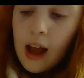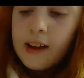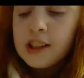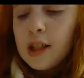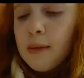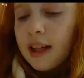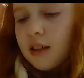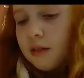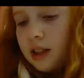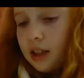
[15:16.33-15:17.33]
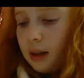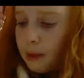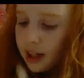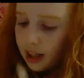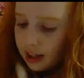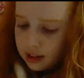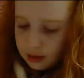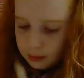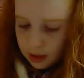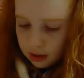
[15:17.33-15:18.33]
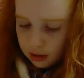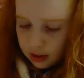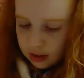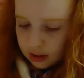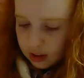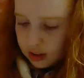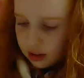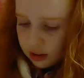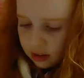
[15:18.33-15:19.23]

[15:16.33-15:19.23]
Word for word: How do you make? Wait, I might add some color actually.